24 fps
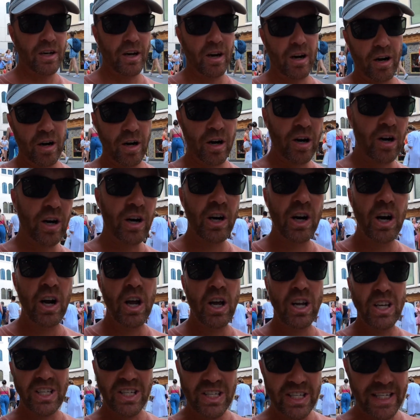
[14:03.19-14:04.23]
are
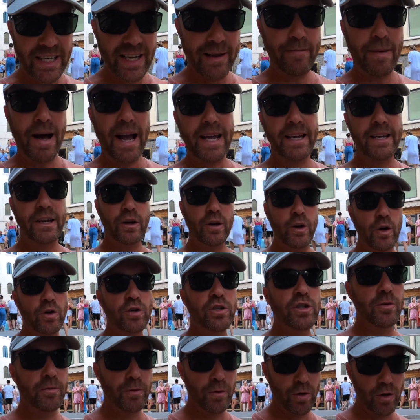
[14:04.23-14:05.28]

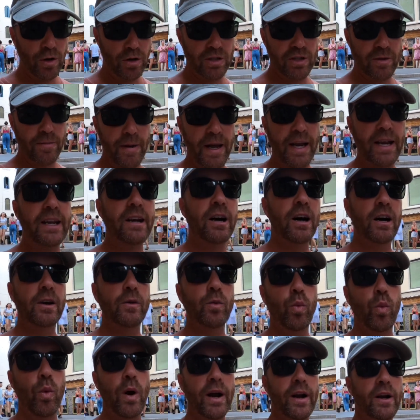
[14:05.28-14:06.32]
semi-negotiable depending
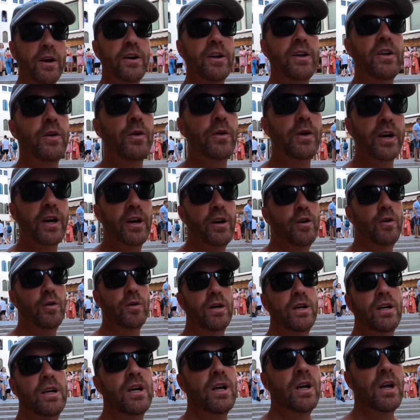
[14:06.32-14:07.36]
on where you go.
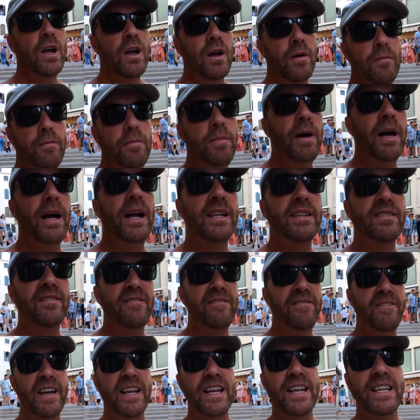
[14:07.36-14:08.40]
But
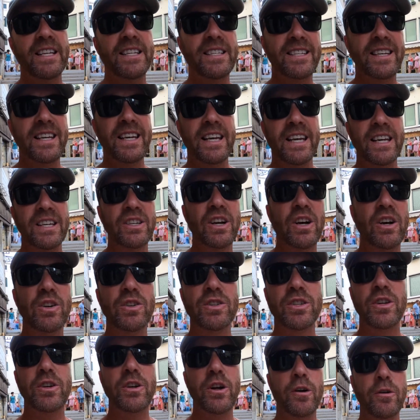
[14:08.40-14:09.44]
Venice is
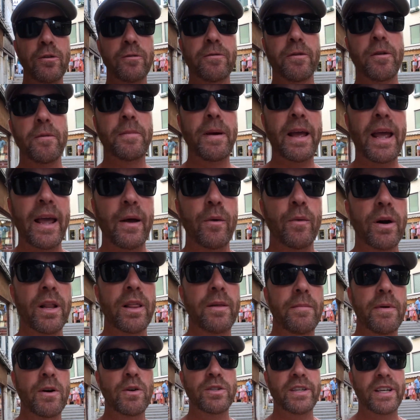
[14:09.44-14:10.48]
also known for being one of
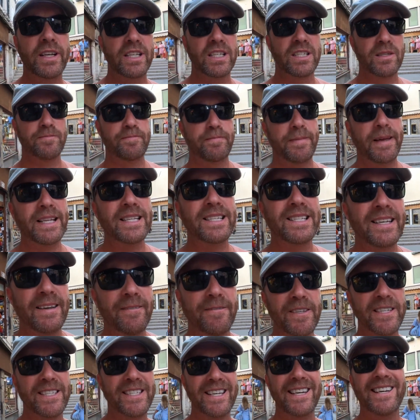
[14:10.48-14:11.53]
the most
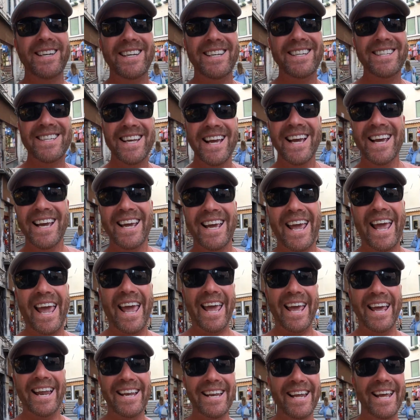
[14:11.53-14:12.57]
expensive cities
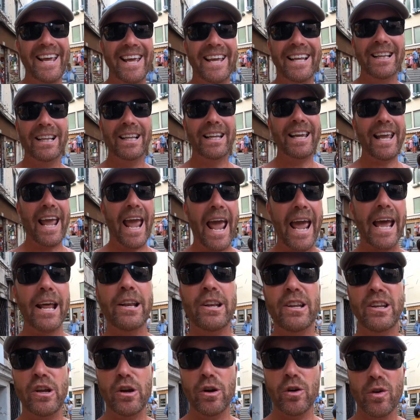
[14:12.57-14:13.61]
in Italy
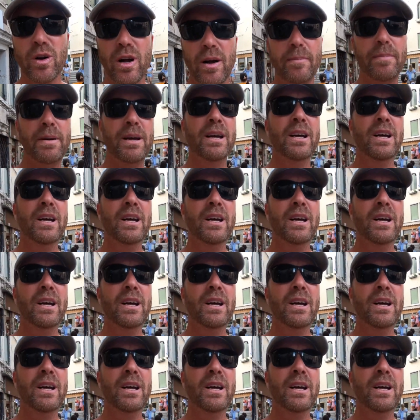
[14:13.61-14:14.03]
and Europe.